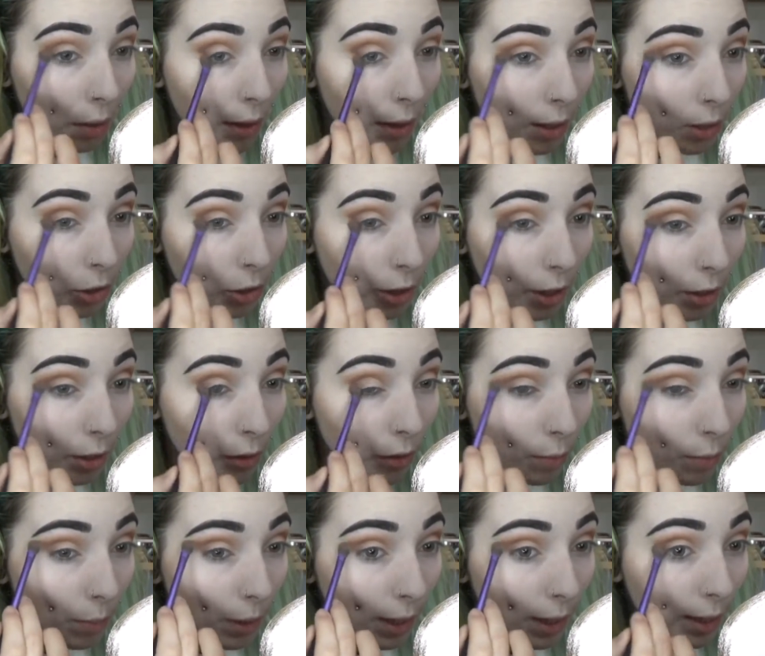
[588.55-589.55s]
These shadows
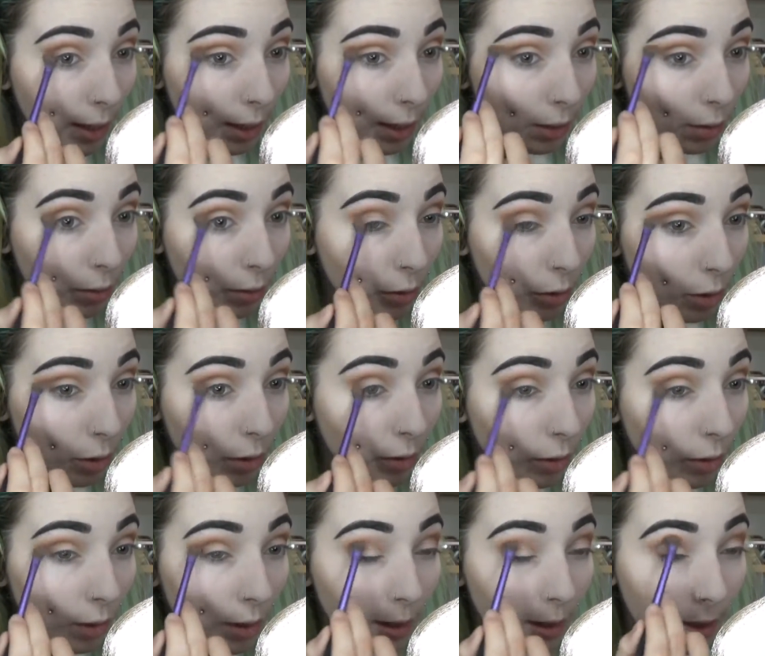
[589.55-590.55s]
blend out so
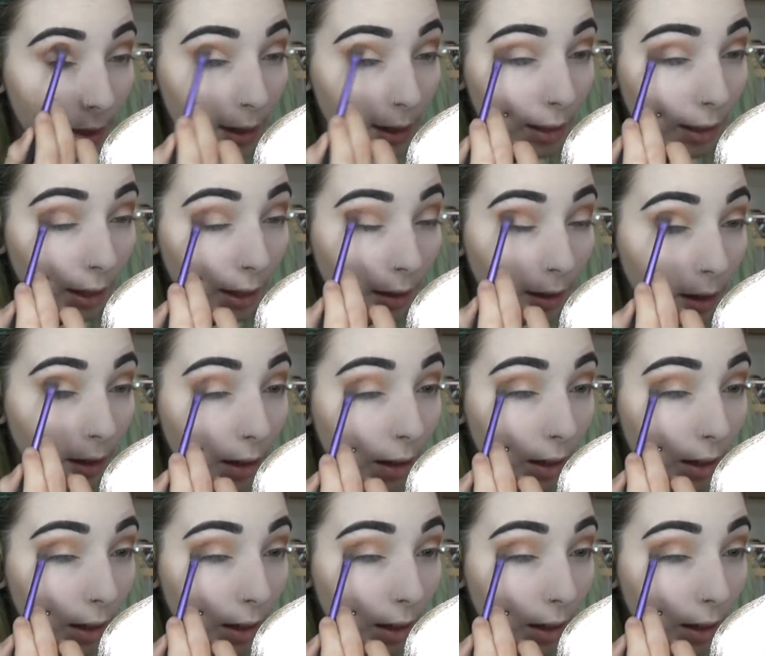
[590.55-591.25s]
nicely together.